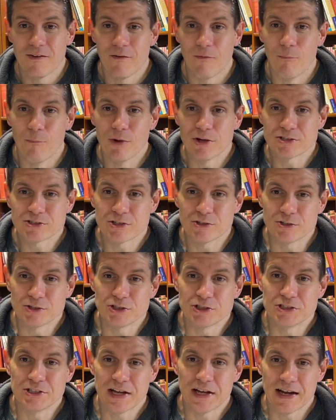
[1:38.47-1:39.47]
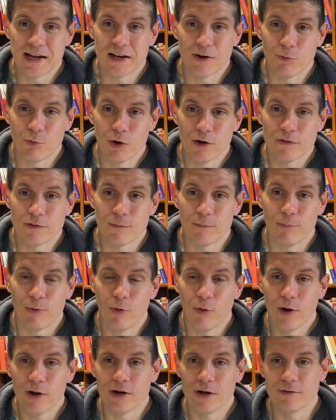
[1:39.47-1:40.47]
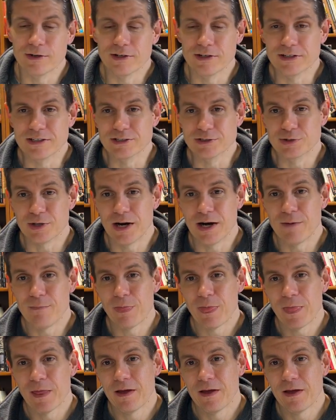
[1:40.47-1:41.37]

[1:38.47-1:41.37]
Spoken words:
misunderstand what the point of it is, right?